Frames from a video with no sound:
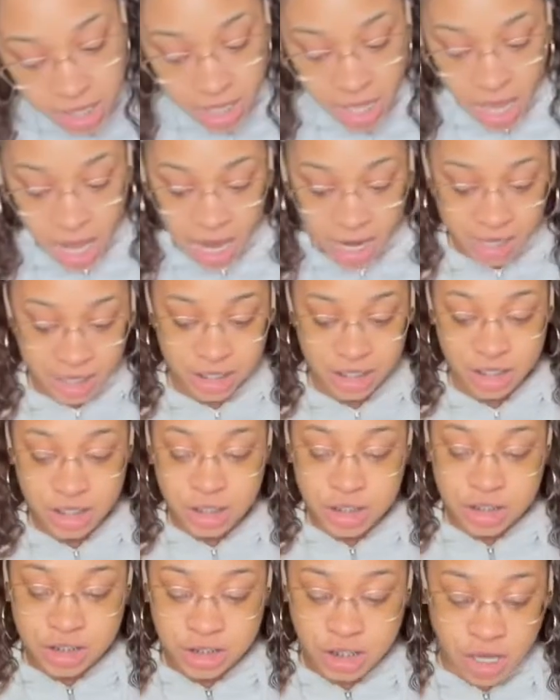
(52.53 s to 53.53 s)
All right,
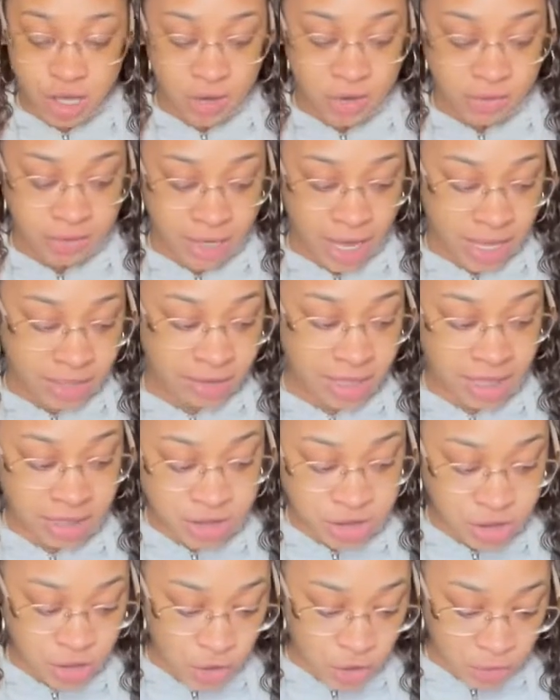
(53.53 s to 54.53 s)
so now that
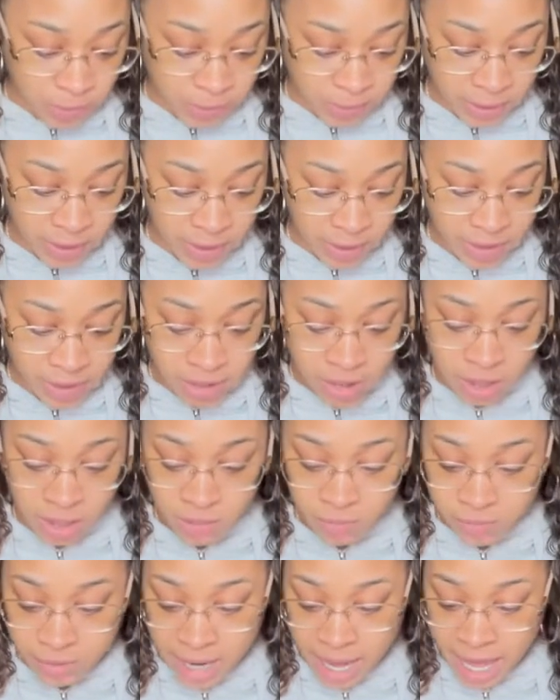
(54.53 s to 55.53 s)
it's open,
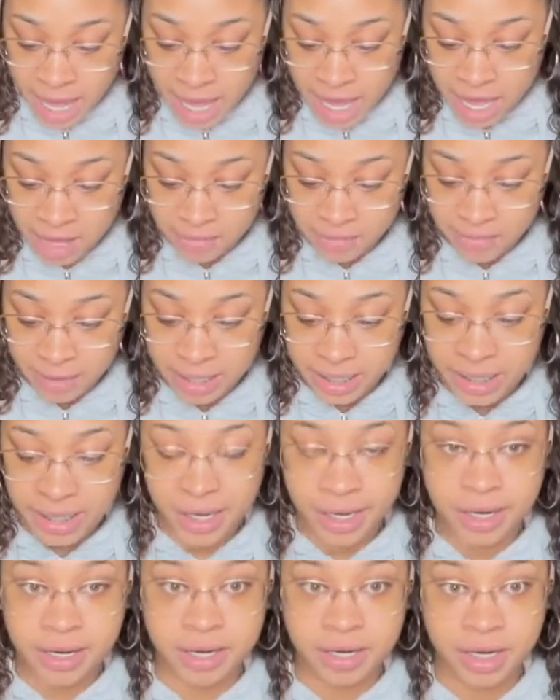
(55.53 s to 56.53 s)
what I have right
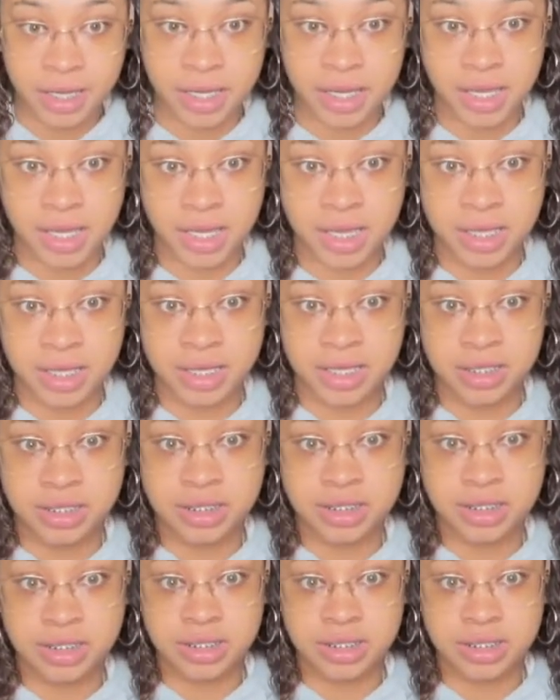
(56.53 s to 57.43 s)
here is